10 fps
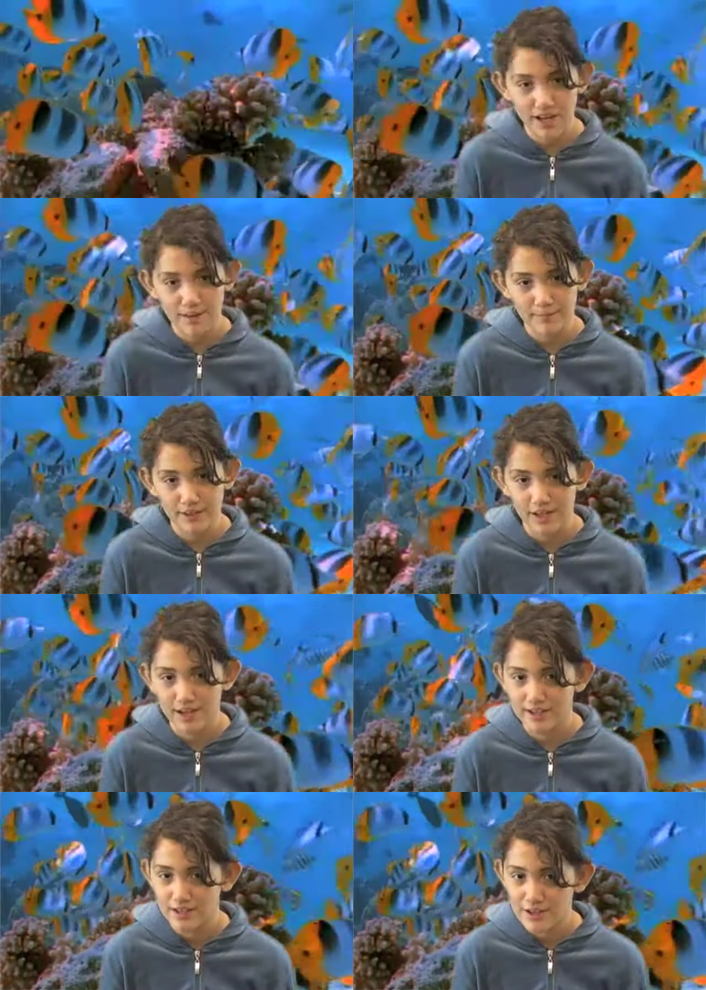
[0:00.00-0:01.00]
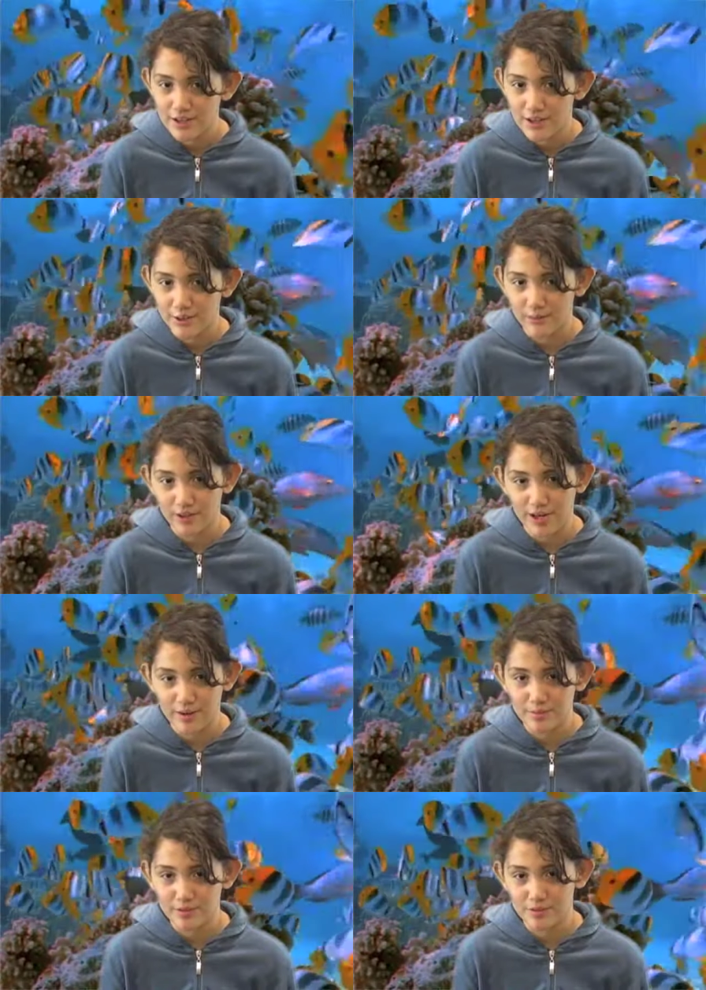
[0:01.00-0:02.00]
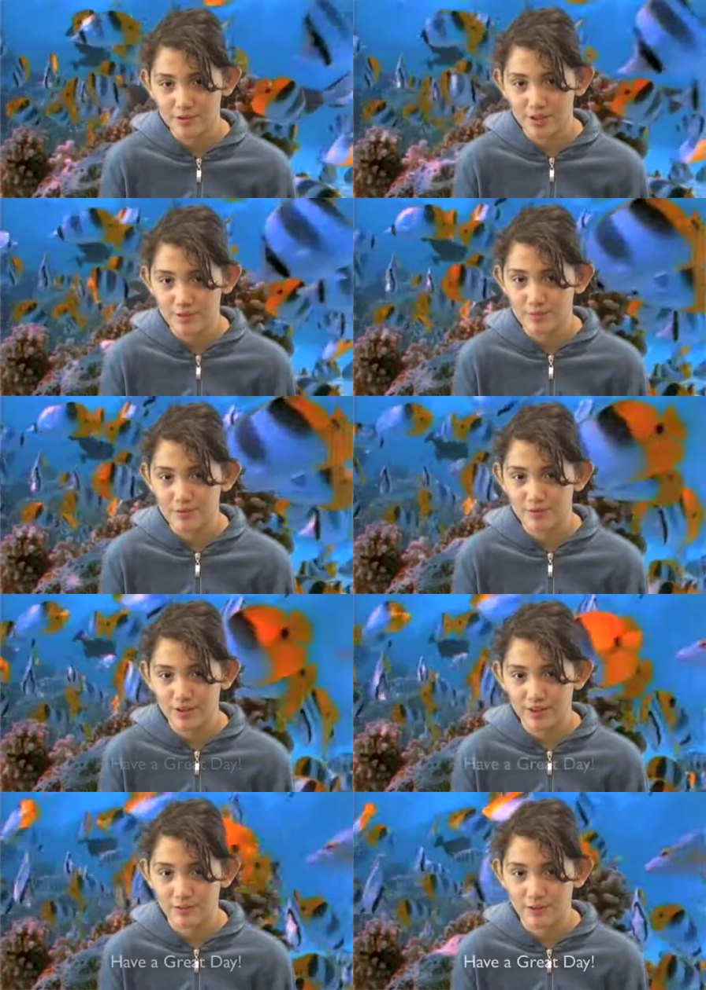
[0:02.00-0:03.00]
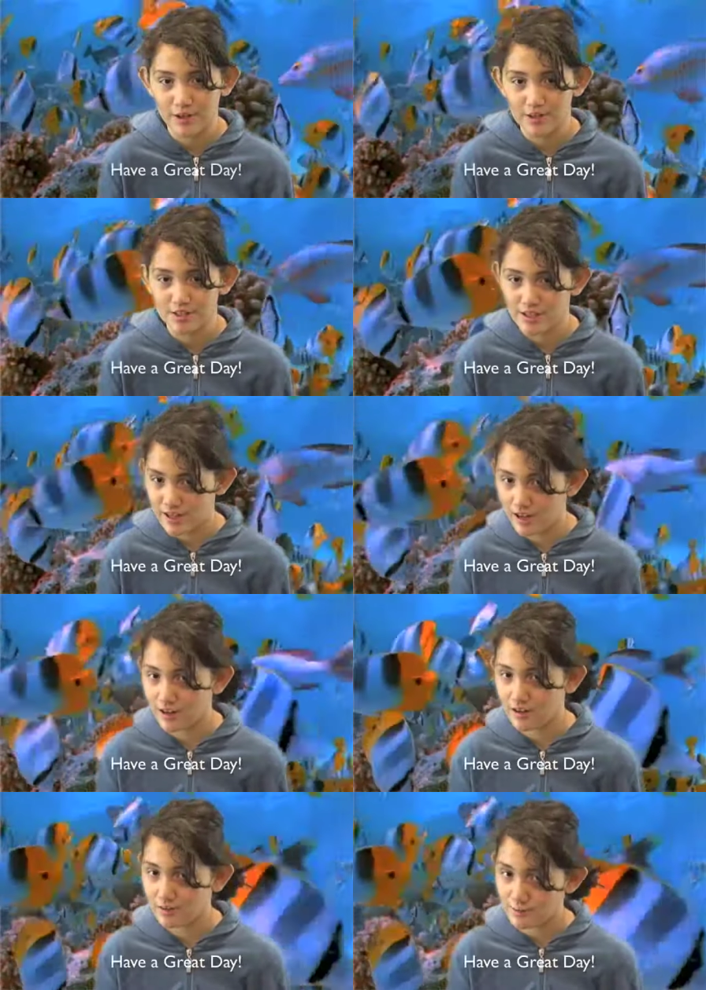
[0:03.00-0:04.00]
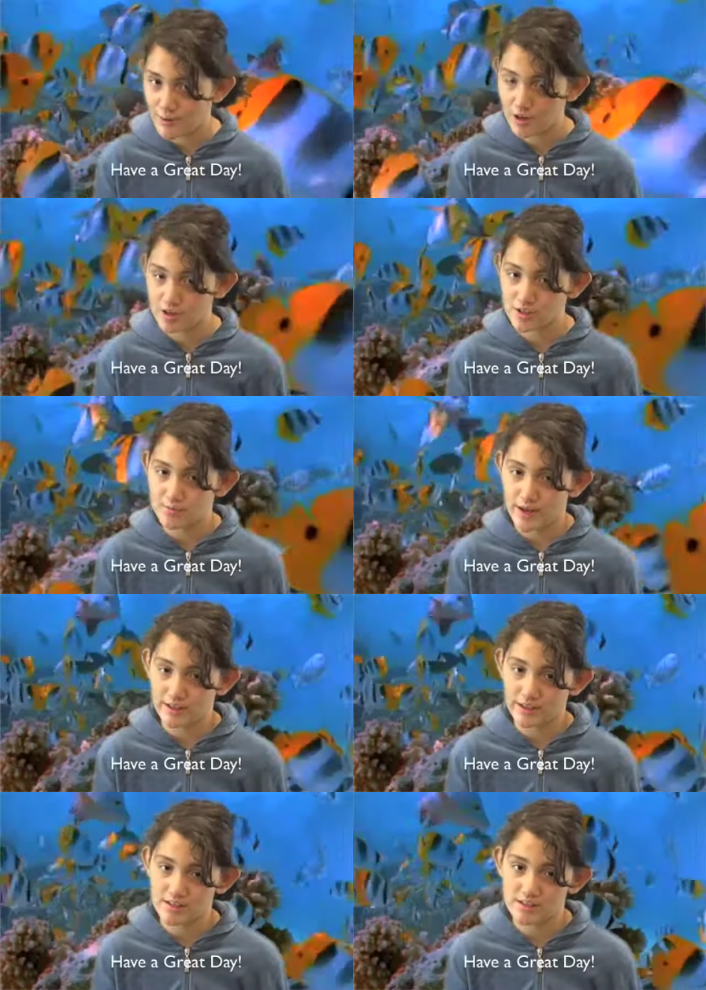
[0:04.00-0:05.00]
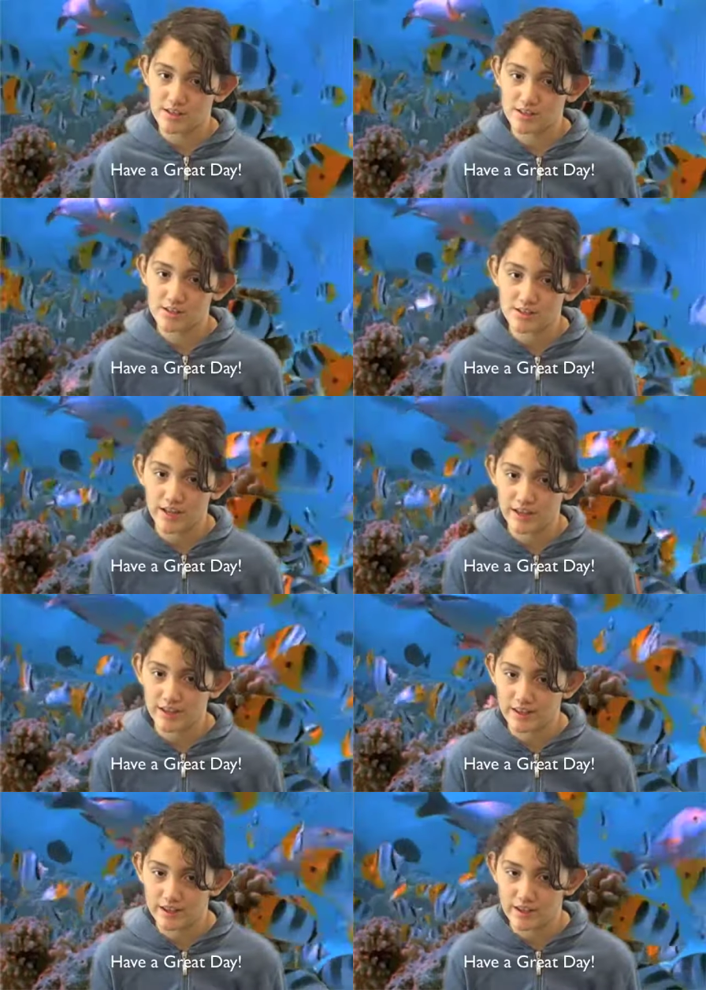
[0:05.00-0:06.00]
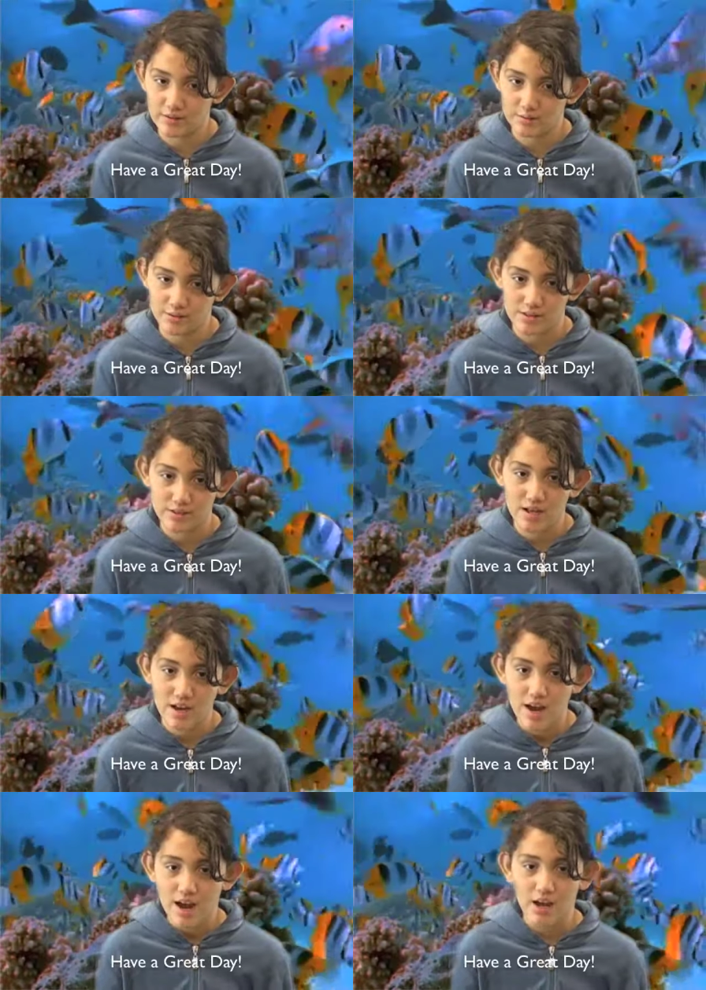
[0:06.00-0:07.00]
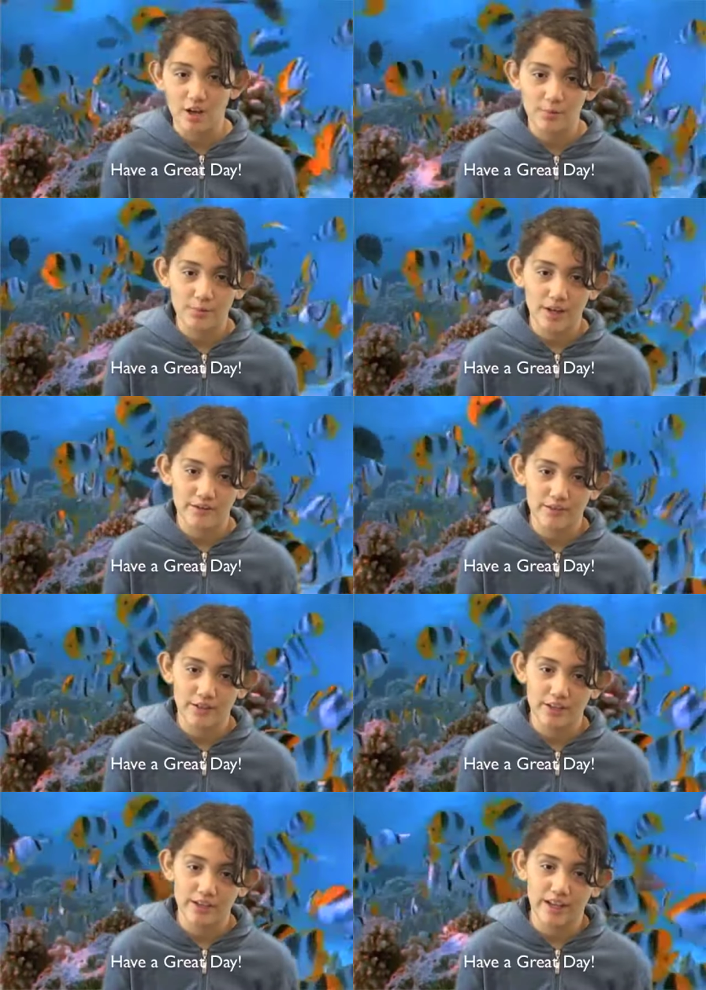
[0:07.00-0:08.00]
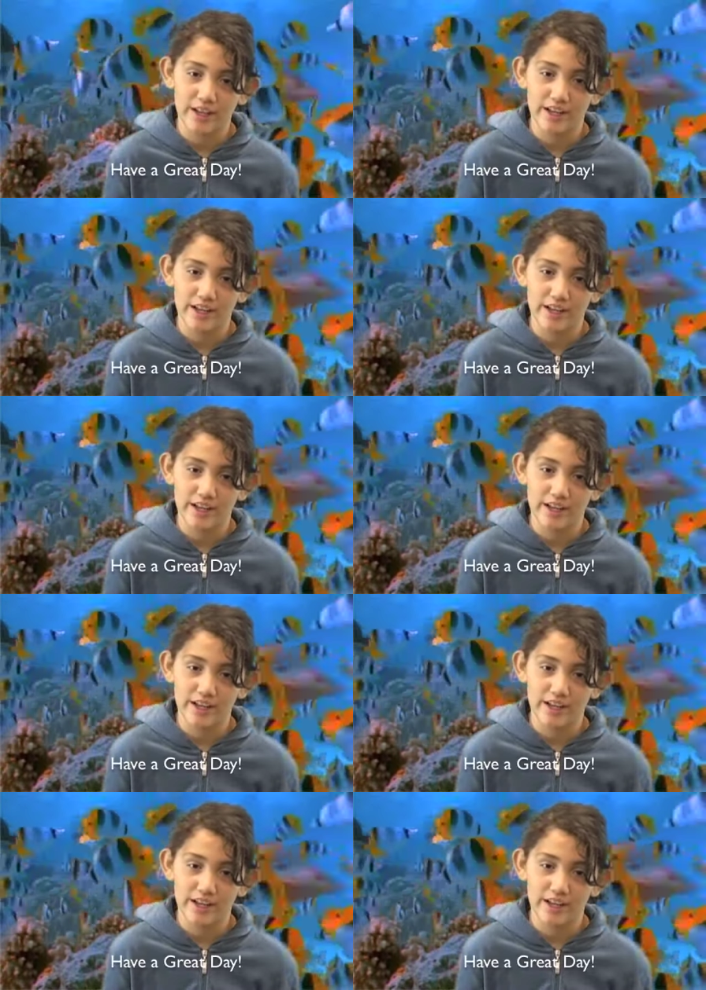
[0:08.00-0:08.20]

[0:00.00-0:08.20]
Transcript: I'm glad you were able to join me for the Mar our Marrs Magnet Center daily analysis. I hope you have a great day.